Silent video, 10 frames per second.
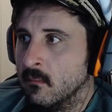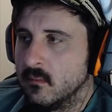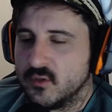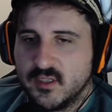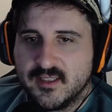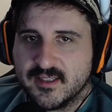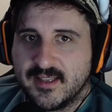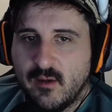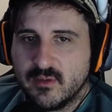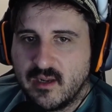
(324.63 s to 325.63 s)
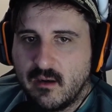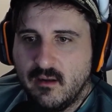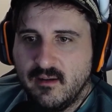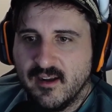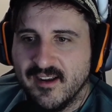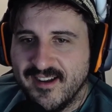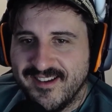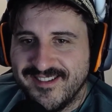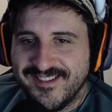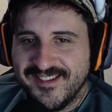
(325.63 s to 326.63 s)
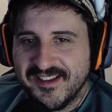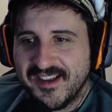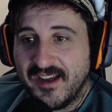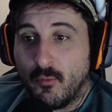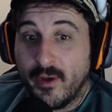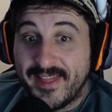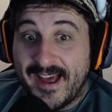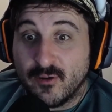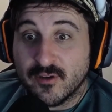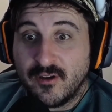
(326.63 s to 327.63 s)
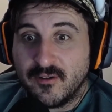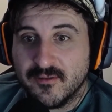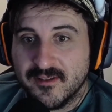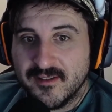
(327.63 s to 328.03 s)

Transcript: Jesus, that was a lot. With alcohol.